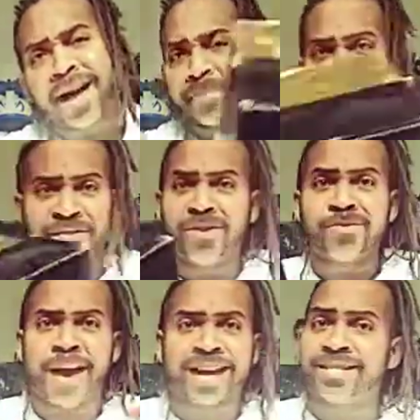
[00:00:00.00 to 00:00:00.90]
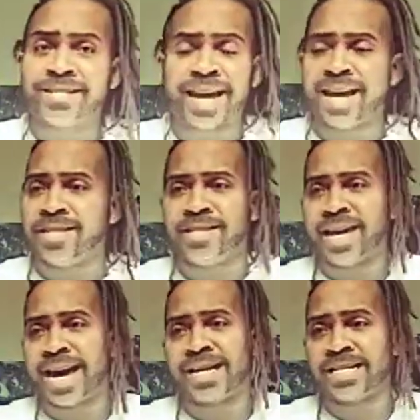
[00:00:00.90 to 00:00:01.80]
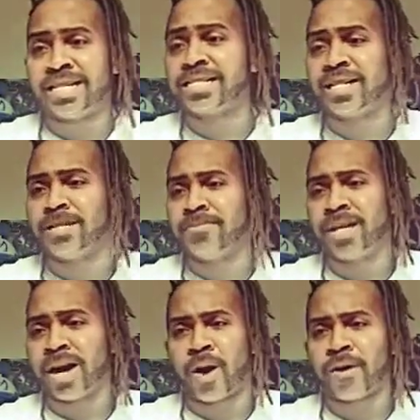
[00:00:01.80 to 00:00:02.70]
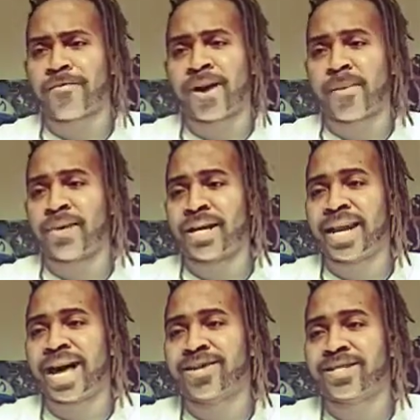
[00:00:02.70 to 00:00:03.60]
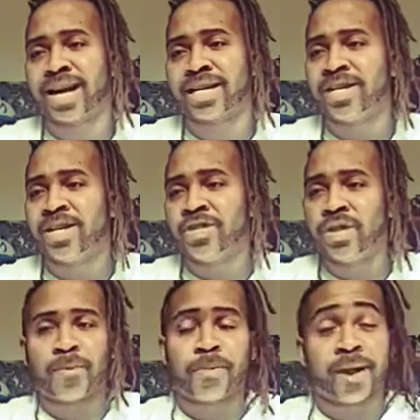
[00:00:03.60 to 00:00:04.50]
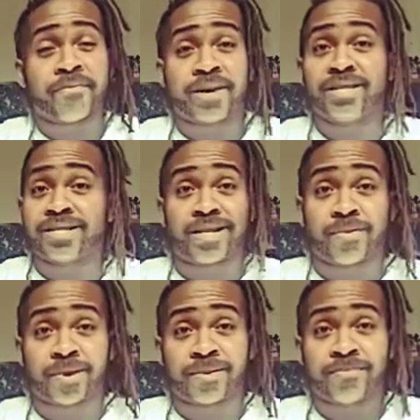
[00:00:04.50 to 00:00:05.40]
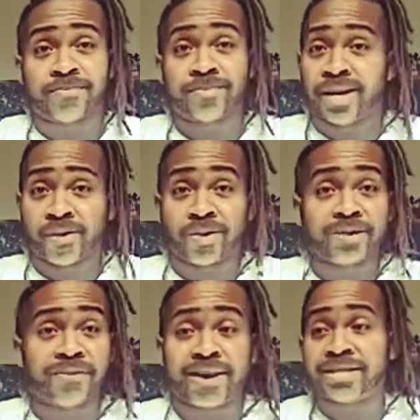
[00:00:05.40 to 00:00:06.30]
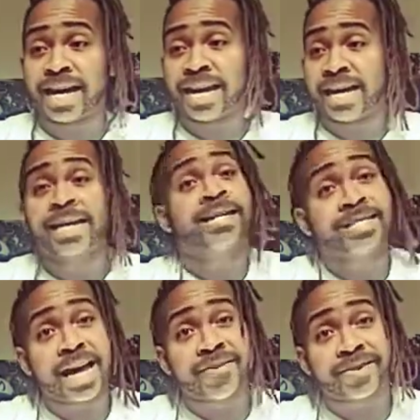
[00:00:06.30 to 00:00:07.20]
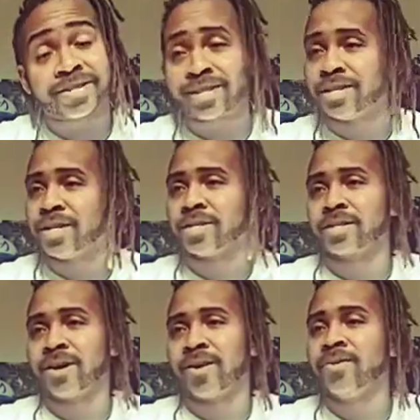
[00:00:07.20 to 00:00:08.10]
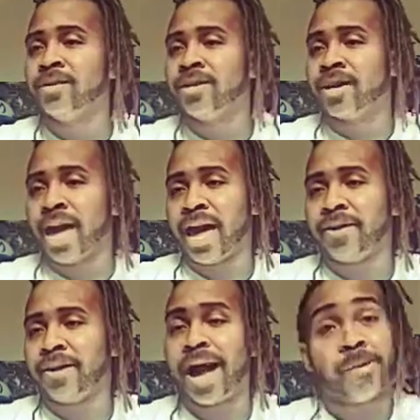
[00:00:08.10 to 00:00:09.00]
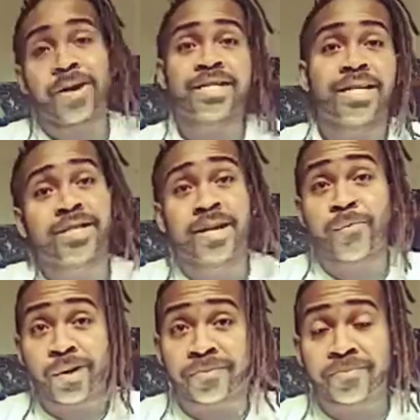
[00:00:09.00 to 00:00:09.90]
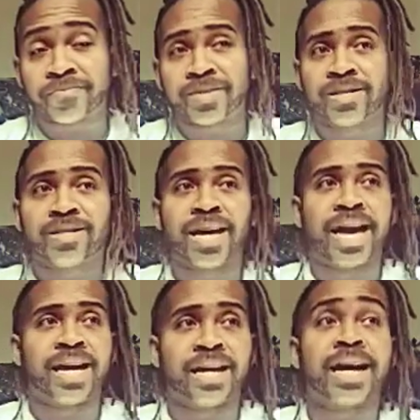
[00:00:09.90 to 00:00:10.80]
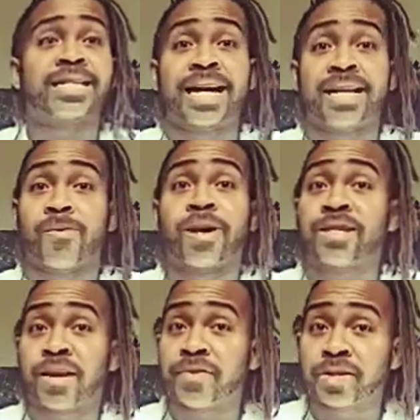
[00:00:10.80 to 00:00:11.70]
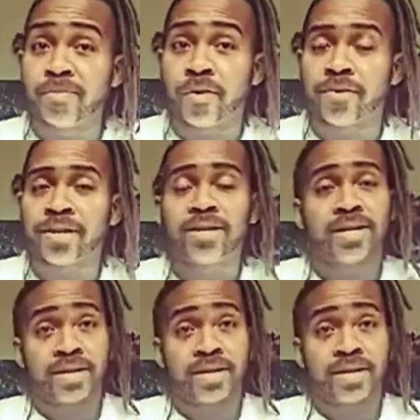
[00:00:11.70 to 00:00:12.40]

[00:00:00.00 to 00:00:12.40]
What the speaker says: I mean, if it was back in the day, then yeah, it's going to be a hard find. But like now, it's like, you could probably find these anywhere. And of course, I found this at a Savers years ago. And I watched each and every one of them. And yes, I did watch every other movie.